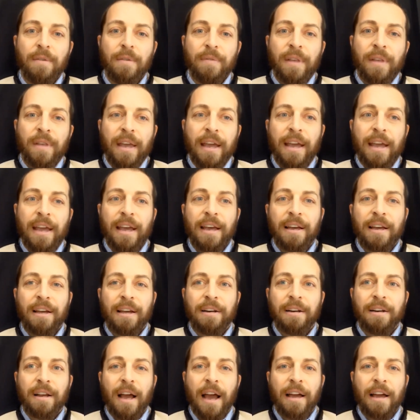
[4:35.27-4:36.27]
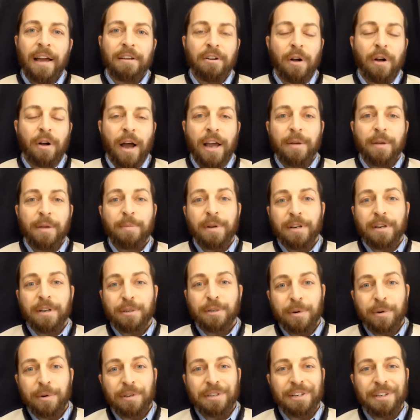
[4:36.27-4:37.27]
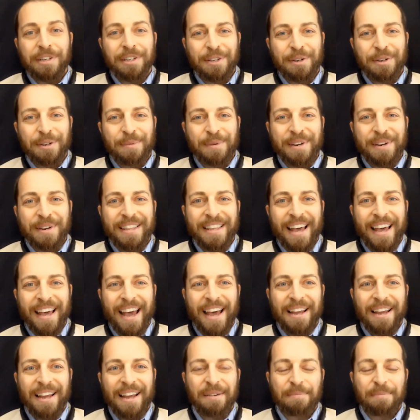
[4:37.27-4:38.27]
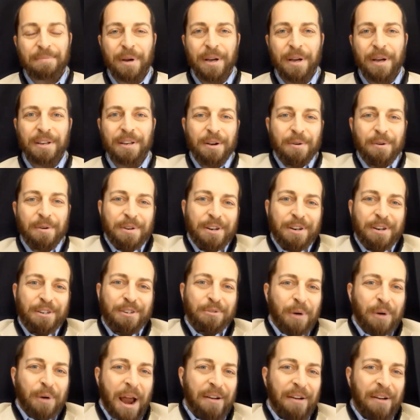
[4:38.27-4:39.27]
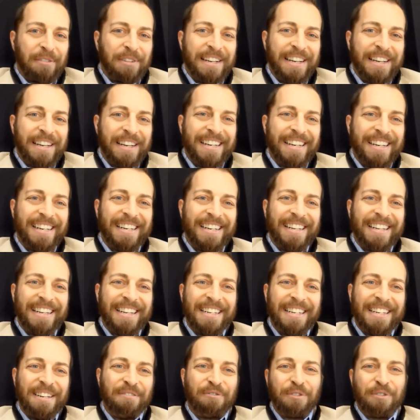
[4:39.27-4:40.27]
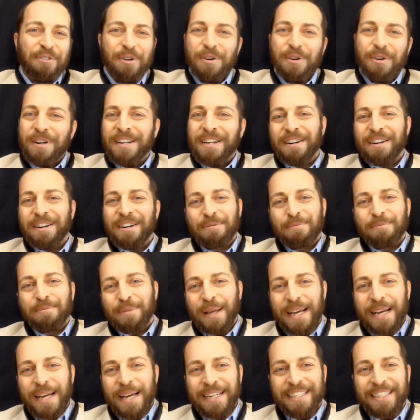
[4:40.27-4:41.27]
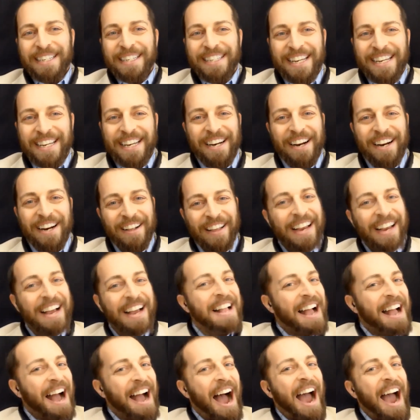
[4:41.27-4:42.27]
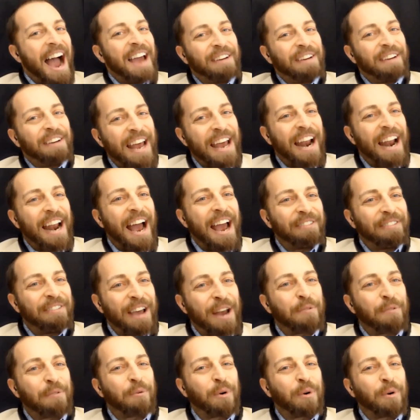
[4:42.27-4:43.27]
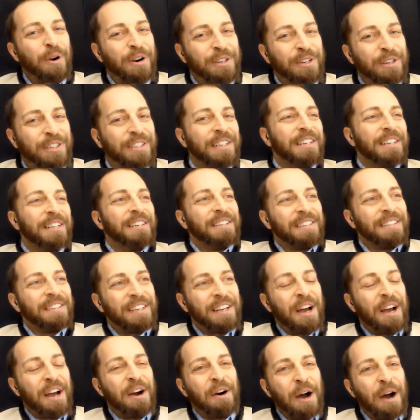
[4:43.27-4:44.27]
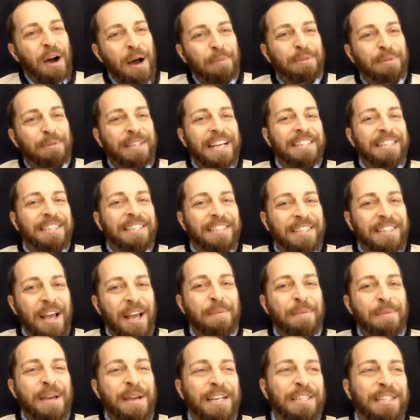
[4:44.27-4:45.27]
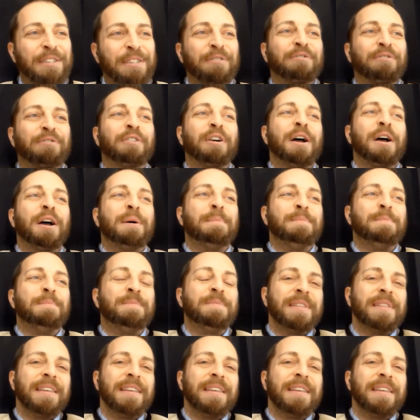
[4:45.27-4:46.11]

And you know, I had been experiencing a little bit of that, but you know, when you're traveling and eating food in different places, you know, like I've had worse, you know, upset stomachs from